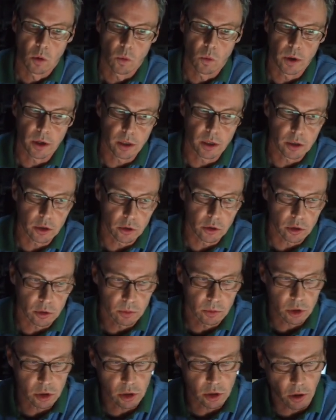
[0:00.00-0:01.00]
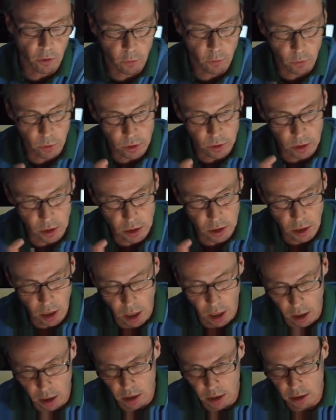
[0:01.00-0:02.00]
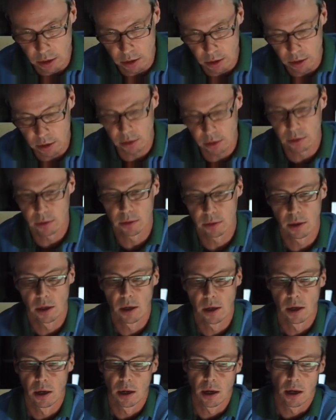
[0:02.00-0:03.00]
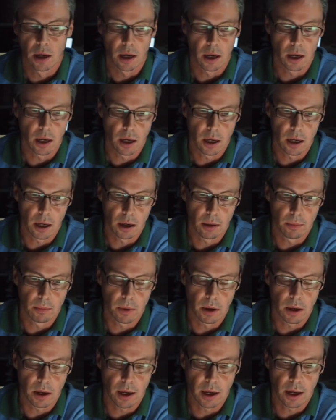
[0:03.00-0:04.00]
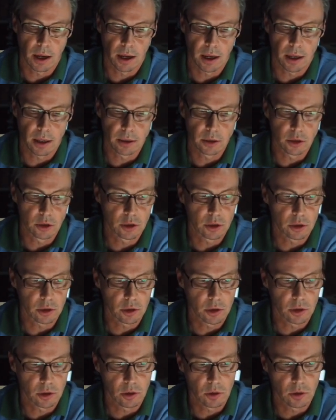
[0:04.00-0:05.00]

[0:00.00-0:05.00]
we're going to do some stuff with the colours and